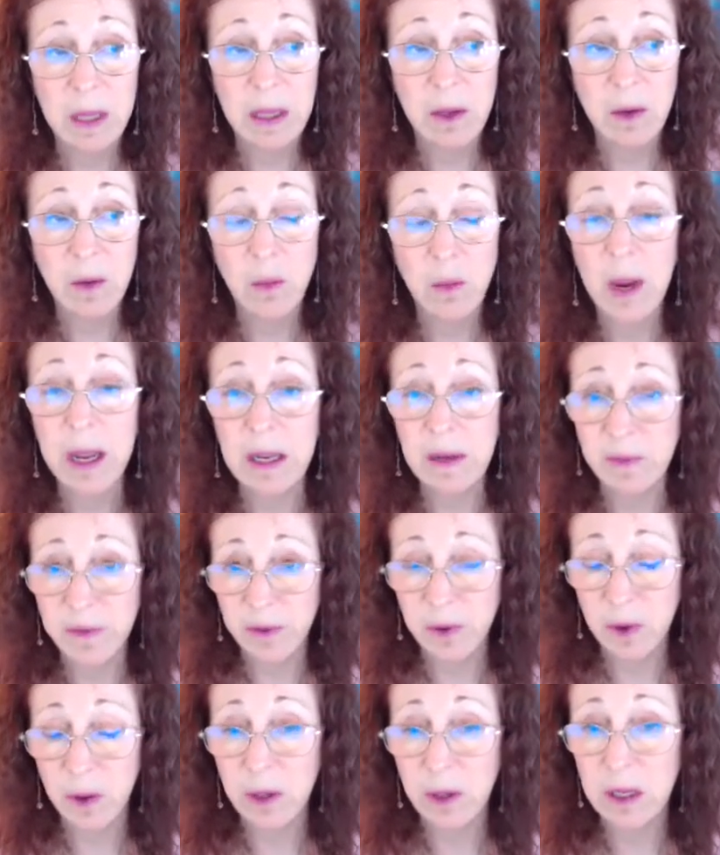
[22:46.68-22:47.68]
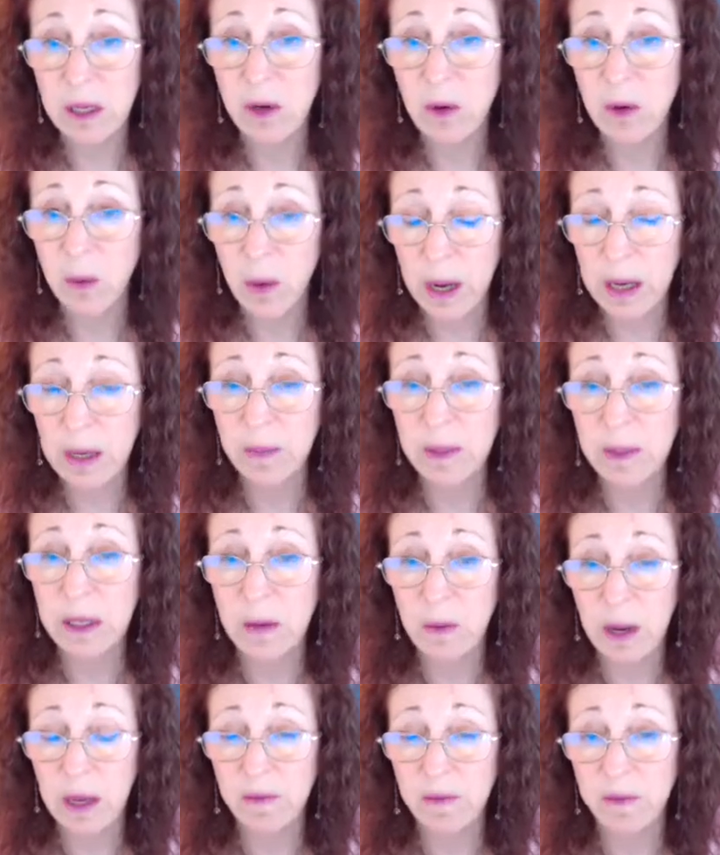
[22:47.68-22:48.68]
grateful, incredibly
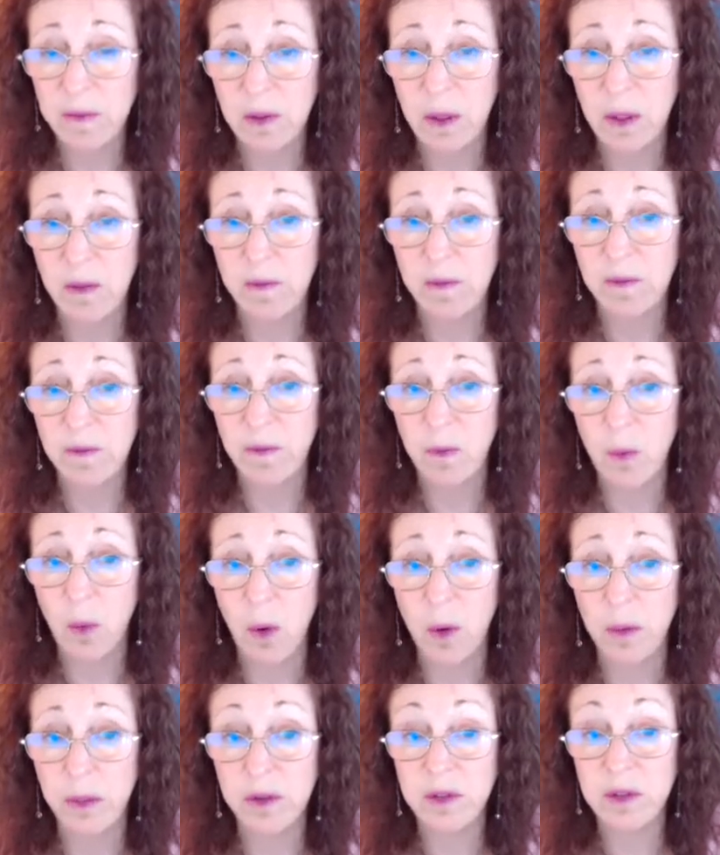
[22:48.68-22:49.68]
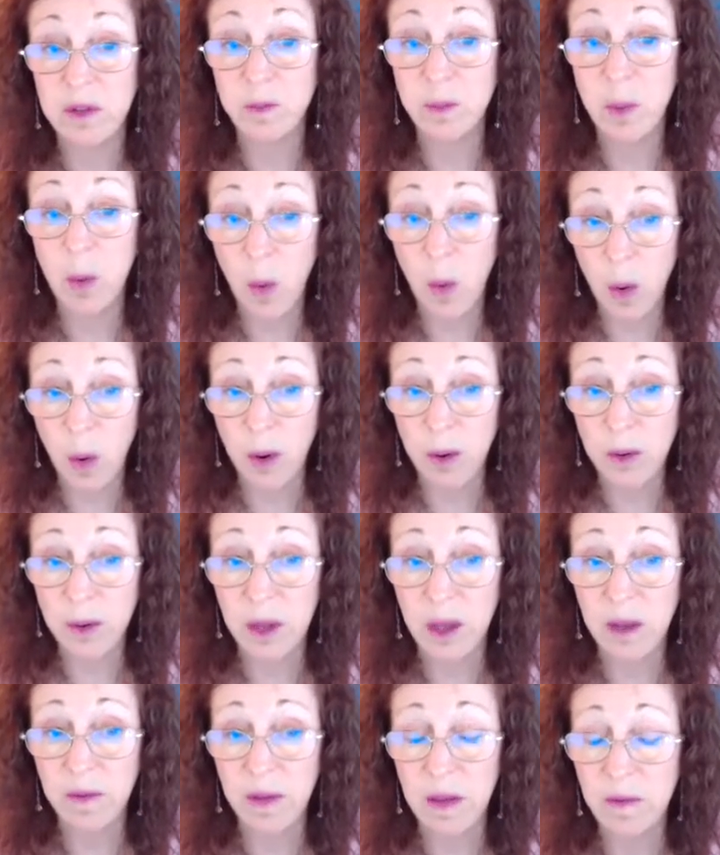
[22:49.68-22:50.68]
grateful for the support
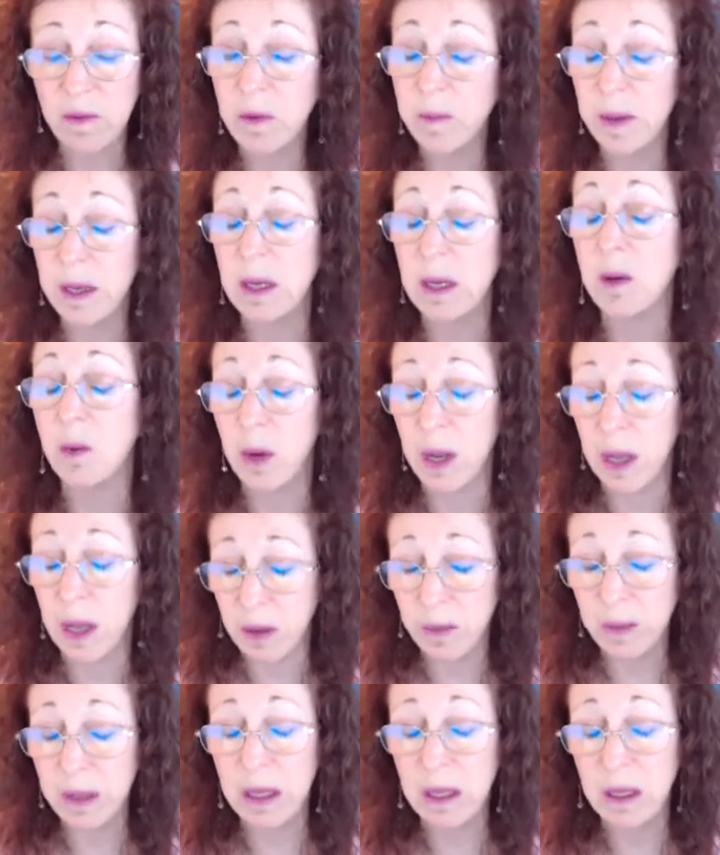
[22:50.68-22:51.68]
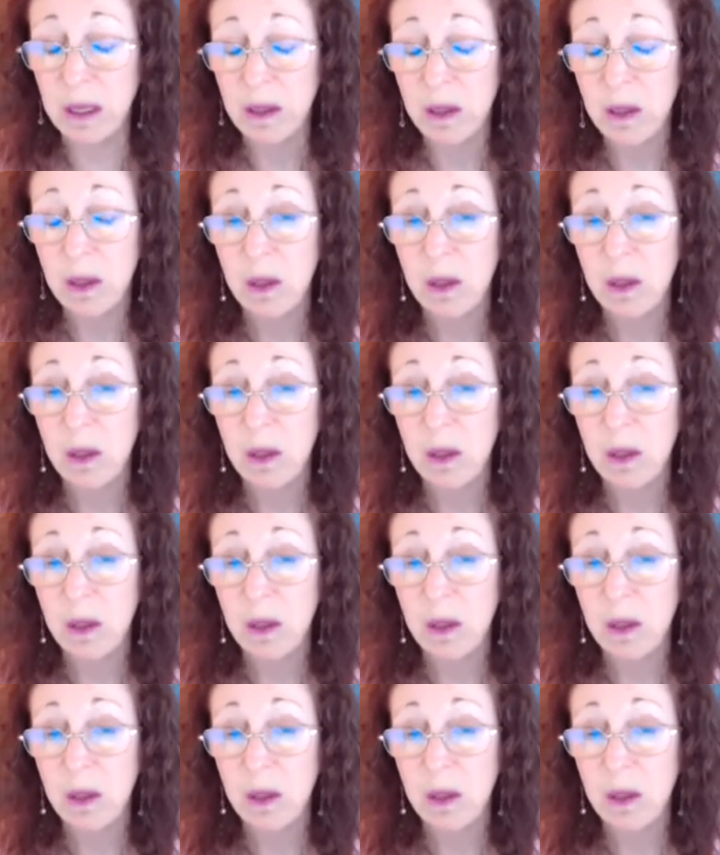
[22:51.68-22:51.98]
of everybody around me